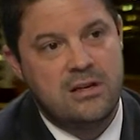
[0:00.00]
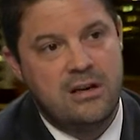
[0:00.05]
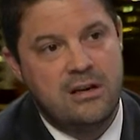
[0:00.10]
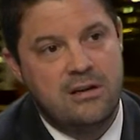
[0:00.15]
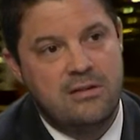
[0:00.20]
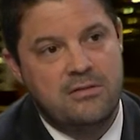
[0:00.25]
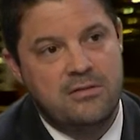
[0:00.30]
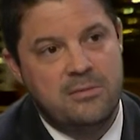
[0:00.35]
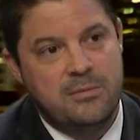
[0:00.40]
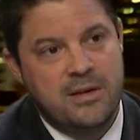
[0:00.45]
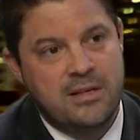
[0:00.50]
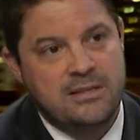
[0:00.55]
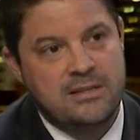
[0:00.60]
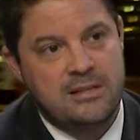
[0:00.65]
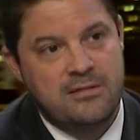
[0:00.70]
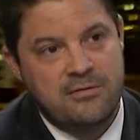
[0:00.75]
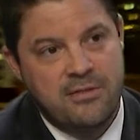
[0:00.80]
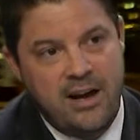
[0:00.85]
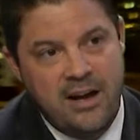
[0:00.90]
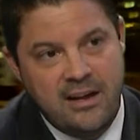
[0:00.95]
of
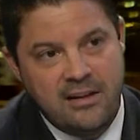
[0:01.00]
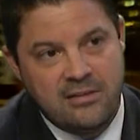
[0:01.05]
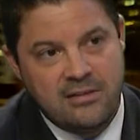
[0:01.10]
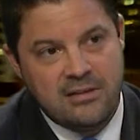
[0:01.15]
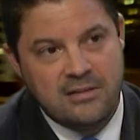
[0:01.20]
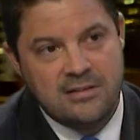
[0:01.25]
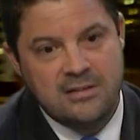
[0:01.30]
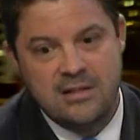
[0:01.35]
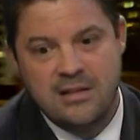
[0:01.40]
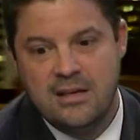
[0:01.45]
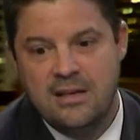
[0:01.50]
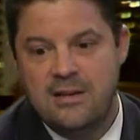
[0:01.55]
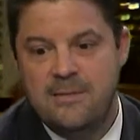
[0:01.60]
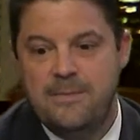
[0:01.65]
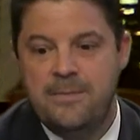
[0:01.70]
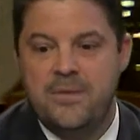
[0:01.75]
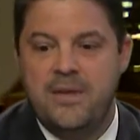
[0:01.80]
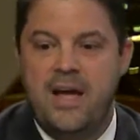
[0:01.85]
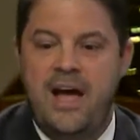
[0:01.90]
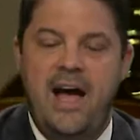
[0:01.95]
domestic violence.
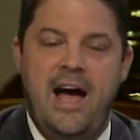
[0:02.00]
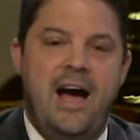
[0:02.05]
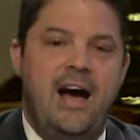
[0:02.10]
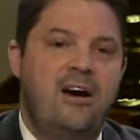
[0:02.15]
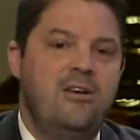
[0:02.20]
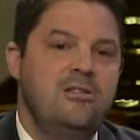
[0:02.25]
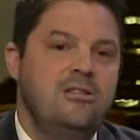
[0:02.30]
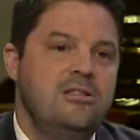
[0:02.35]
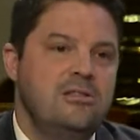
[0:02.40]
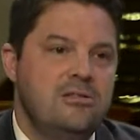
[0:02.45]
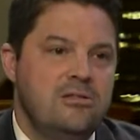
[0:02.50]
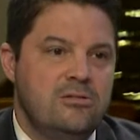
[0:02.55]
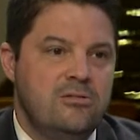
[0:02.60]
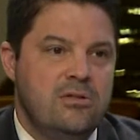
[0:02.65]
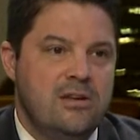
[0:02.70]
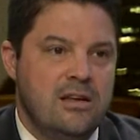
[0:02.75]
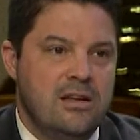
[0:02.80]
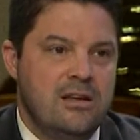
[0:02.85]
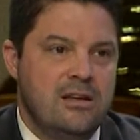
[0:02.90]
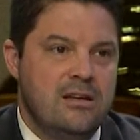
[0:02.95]
How do you
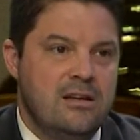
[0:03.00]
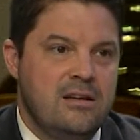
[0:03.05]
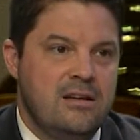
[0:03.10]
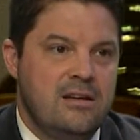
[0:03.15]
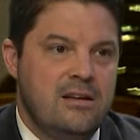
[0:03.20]
get?